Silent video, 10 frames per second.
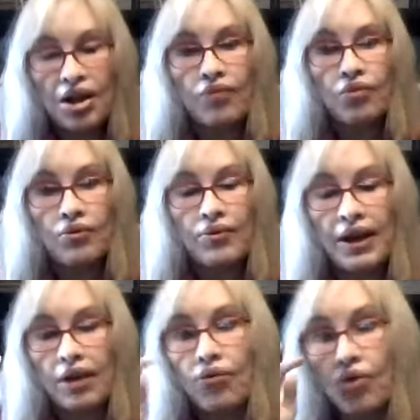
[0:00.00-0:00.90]
and we're
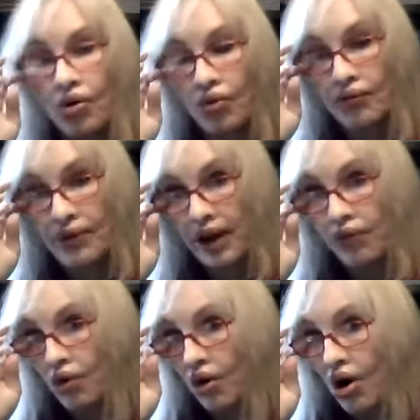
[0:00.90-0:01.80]
being more